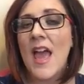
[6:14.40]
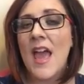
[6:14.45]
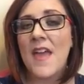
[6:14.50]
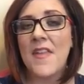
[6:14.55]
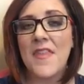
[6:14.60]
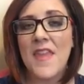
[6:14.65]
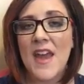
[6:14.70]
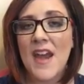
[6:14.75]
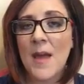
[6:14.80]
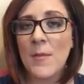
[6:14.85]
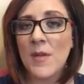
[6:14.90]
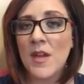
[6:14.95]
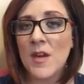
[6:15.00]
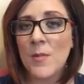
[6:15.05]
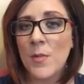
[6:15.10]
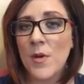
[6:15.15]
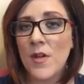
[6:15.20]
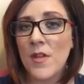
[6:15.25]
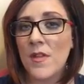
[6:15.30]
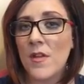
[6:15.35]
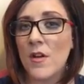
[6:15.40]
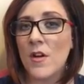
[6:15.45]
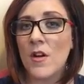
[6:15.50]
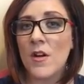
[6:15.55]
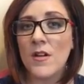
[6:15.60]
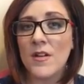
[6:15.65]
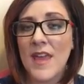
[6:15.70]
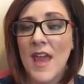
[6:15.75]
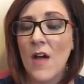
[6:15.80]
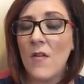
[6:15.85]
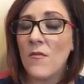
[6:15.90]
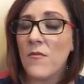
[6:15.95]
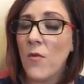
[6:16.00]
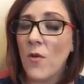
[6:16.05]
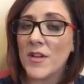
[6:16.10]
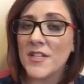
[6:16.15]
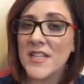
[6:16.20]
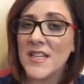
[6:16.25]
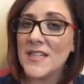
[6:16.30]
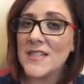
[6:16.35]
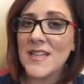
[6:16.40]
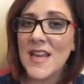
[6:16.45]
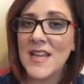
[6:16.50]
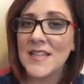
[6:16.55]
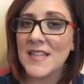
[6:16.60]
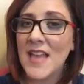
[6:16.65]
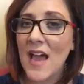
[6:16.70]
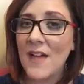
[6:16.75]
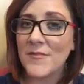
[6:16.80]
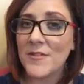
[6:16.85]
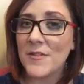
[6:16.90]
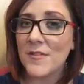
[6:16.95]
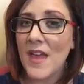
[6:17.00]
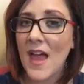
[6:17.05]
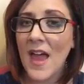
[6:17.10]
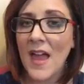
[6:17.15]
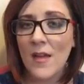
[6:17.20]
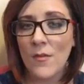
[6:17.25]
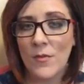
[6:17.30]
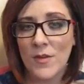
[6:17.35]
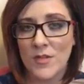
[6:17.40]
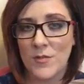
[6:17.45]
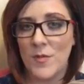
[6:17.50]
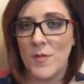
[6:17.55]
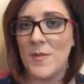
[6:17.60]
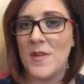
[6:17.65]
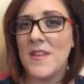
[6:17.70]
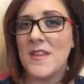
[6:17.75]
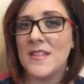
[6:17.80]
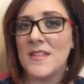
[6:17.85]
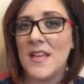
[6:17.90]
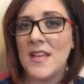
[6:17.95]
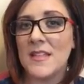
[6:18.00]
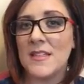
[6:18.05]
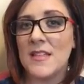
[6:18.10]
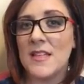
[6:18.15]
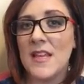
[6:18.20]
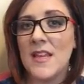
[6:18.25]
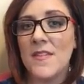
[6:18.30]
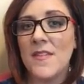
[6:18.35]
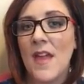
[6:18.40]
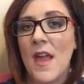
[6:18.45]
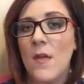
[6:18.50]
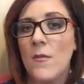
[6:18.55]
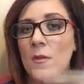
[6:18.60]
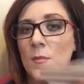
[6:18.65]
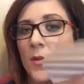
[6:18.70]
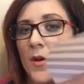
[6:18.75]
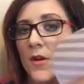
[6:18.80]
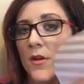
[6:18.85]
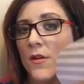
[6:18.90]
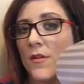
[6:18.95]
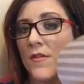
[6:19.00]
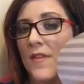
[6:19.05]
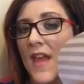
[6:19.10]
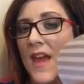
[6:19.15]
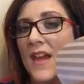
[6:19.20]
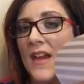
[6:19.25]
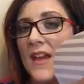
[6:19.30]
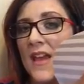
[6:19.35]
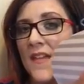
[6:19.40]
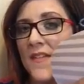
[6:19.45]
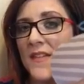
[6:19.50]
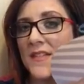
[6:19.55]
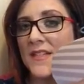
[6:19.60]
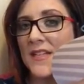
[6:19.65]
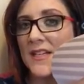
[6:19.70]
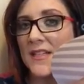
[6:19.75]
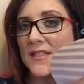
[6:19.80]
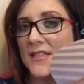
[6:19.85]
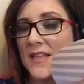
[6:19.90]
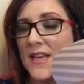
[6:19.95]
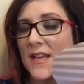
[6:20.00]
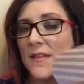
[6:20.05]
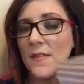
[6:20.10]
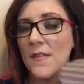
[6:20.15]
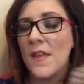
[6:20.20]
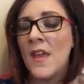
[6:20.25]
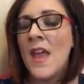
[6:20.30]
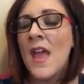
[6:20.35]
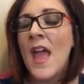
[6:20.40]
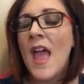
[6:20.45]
And then I'm going to put her, count 14 days after that, which would be the 16th. I would put her then in the 16th.